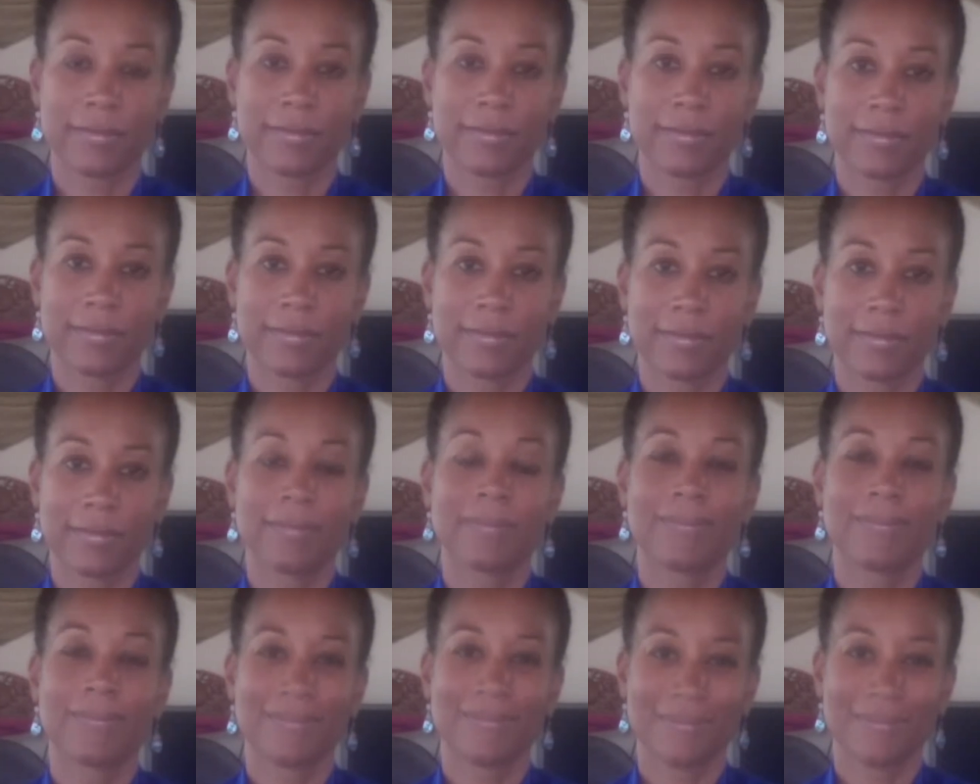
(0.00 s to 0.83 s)
wisdom
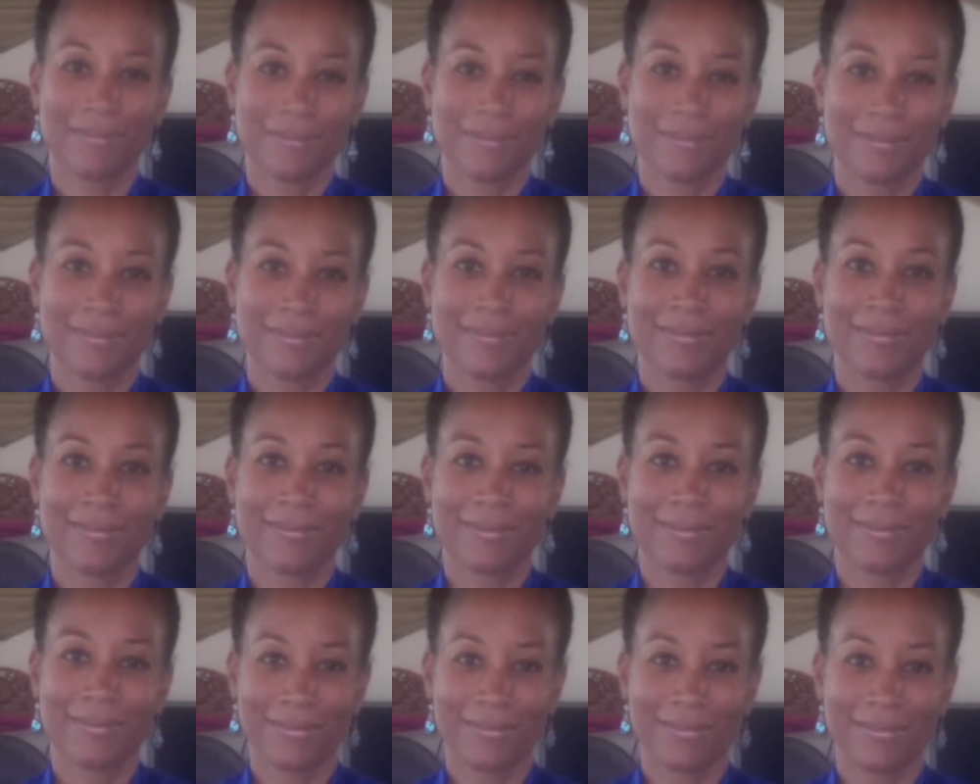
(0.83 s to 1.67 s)
3.
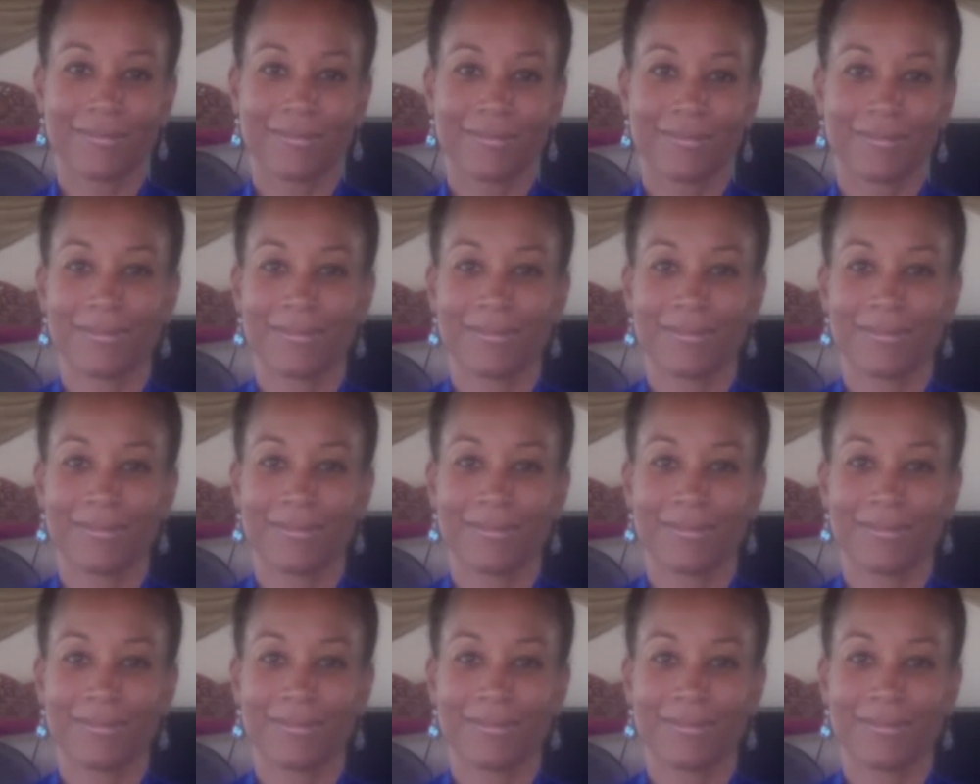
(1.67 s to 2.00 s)
And so